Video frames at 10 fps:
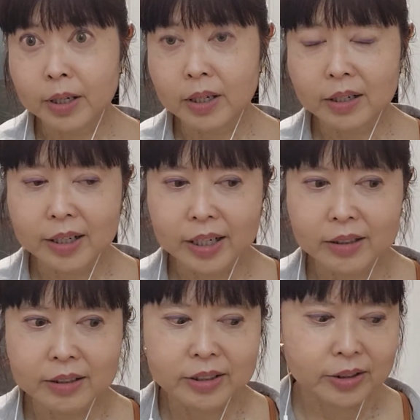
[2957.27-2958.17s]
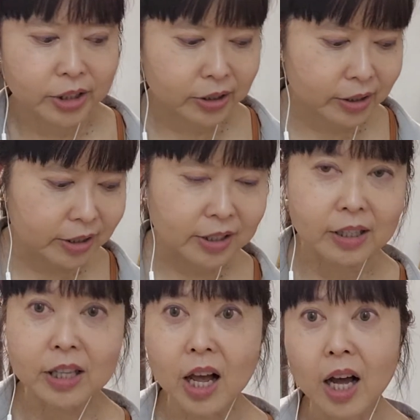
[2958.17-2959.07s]
All right? You hear this
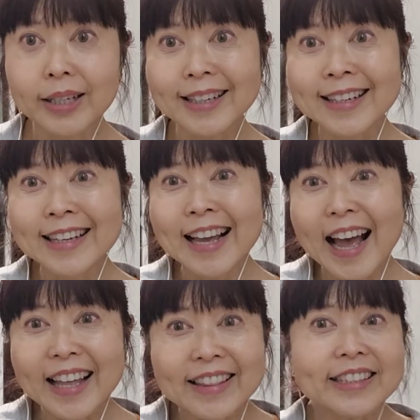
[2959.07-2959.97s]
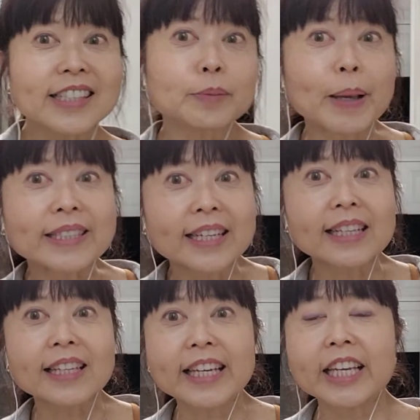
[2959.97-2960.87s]
a lot. And this is
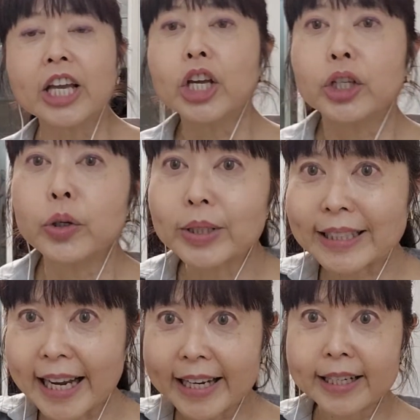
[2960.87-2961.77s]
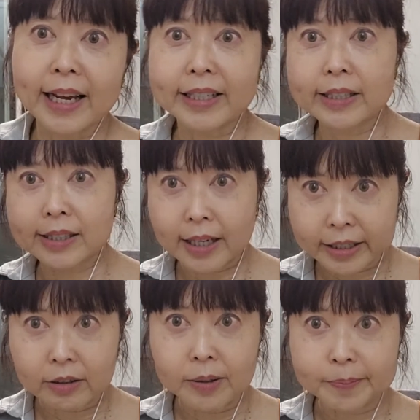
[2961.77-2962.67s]
basically your day-night
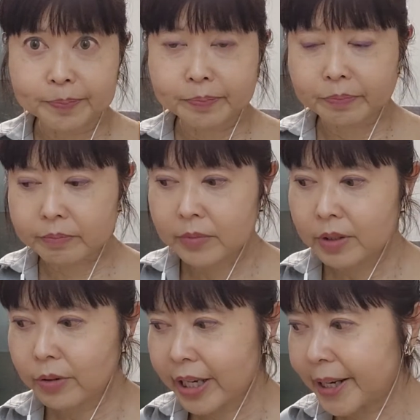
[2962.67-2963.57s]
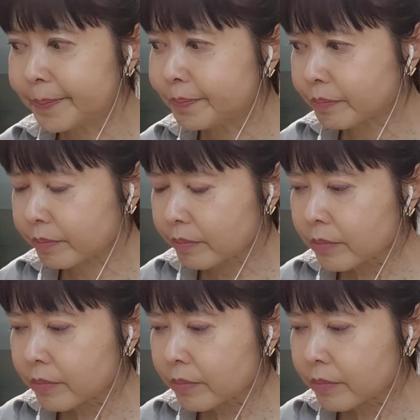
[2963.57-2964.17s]
cycle. Okay?